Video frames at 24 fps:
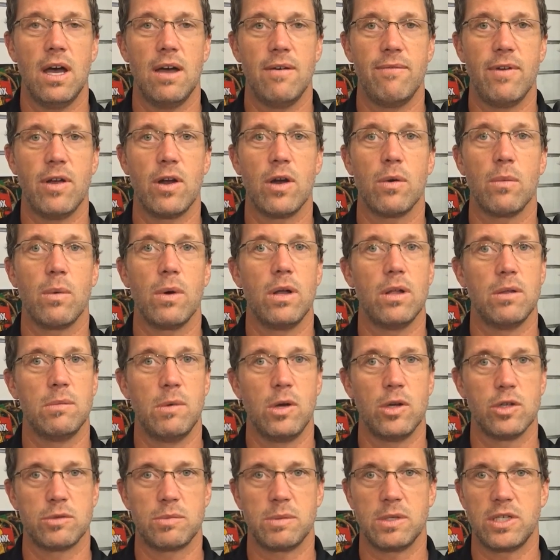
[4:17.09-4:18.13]
very well in
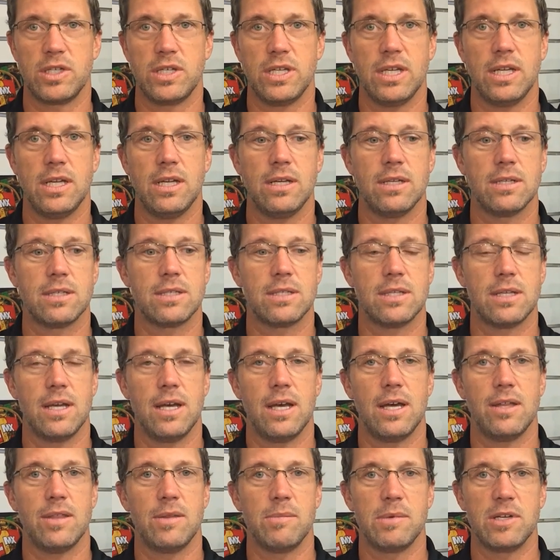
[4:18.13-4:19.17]
most machines.
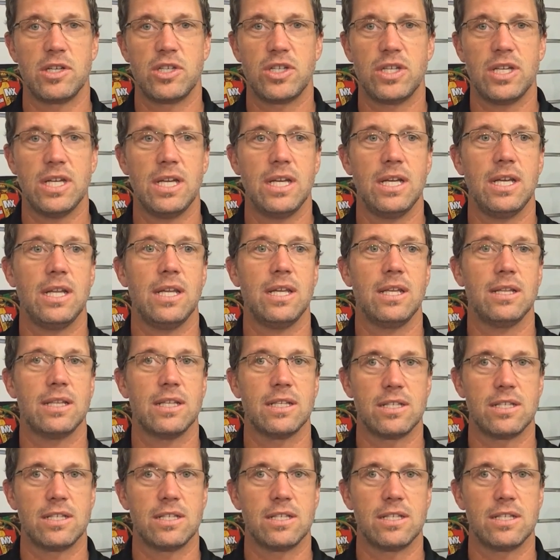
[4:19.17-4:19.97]
The machining,